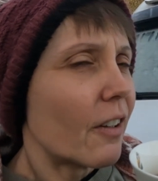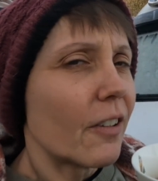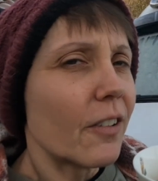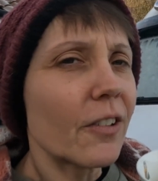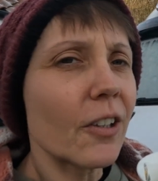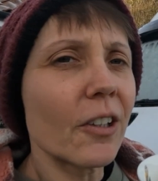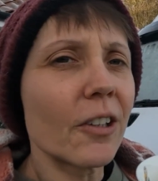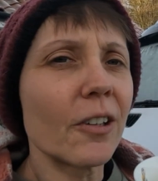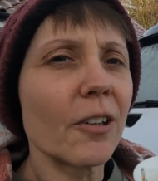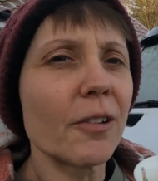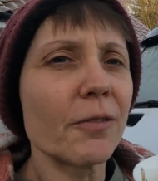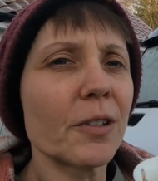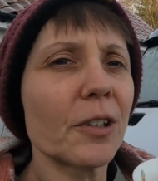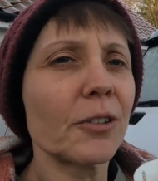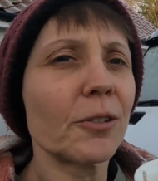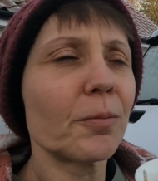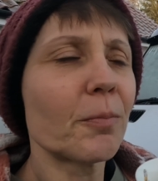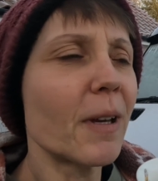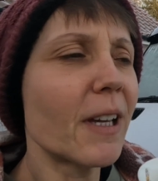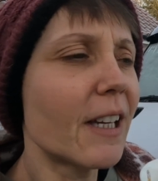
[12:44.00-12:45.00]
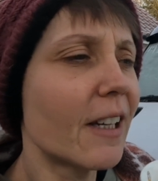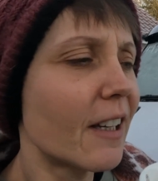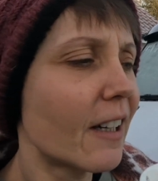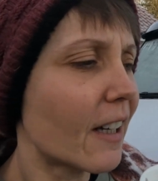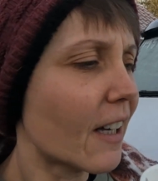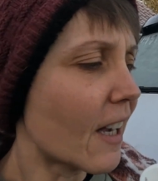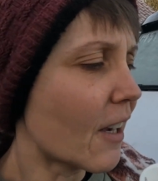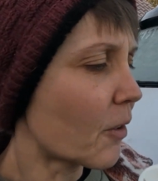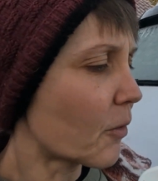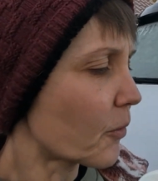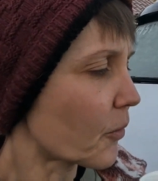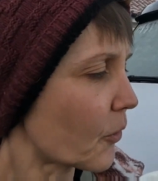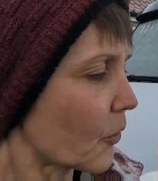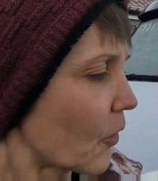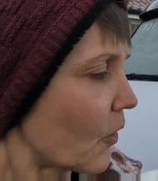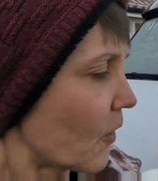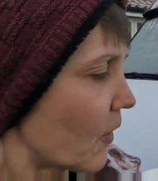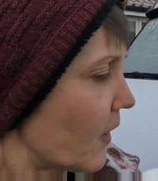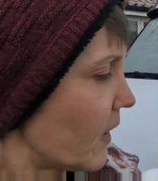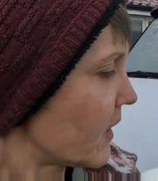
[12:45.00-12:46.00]
So I've just made it
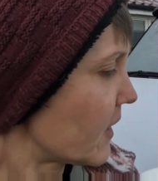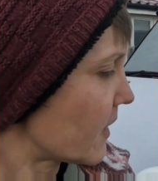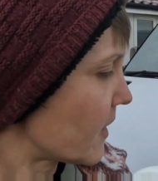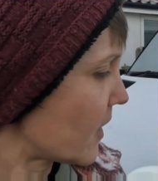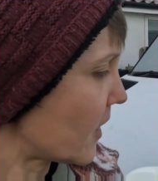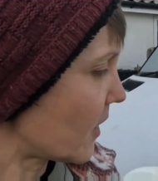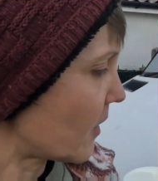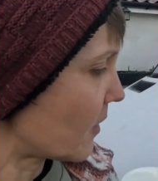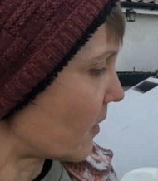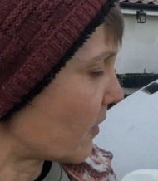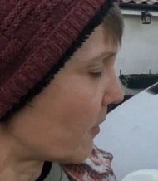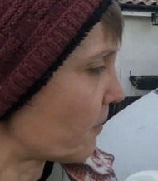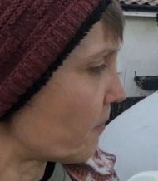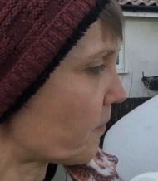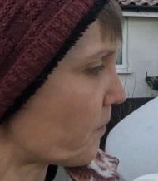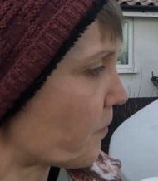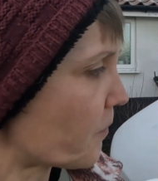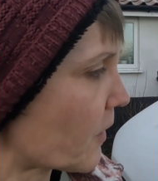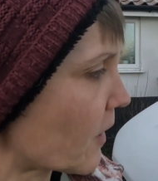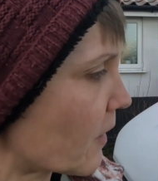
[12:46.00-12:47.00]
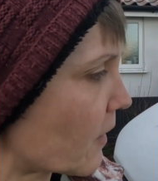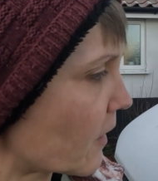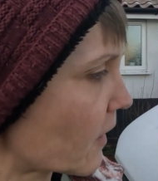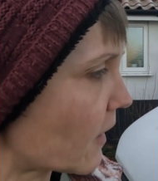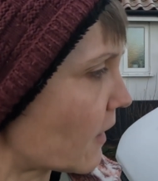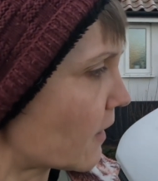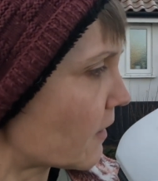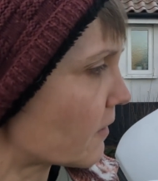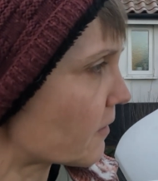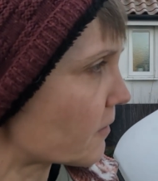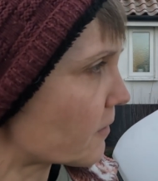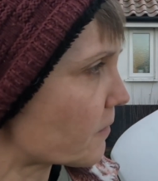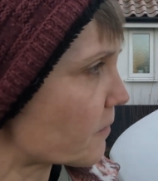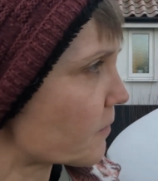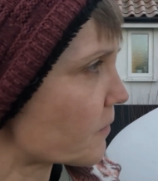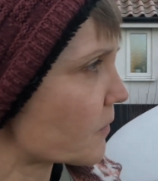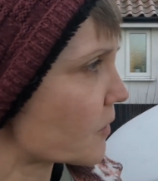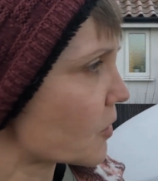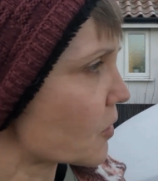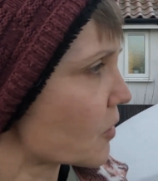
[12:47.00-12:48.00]
outside again
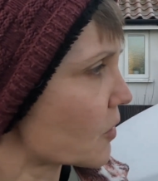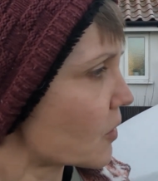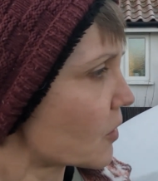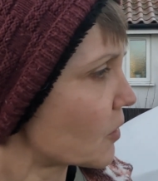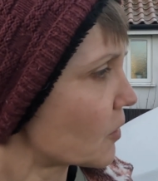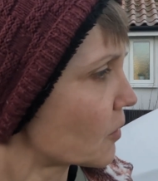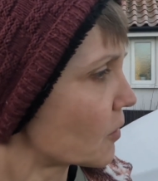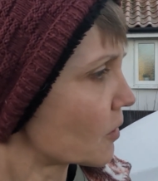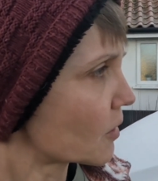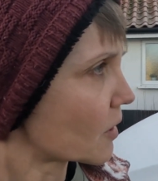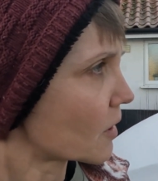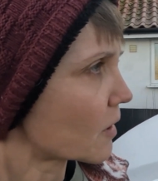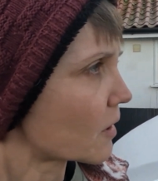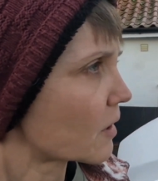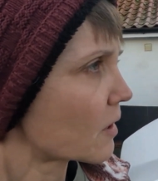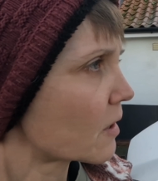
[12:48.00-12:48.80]
to